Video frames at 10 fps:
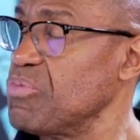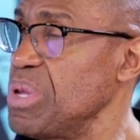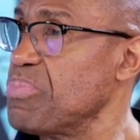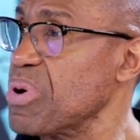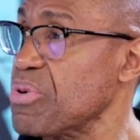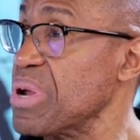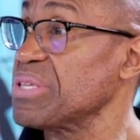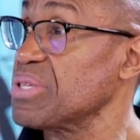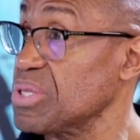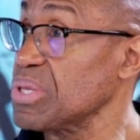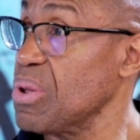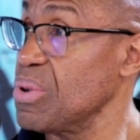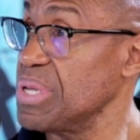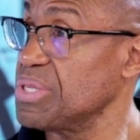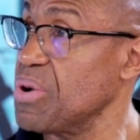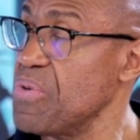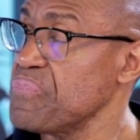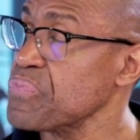progress slowly. So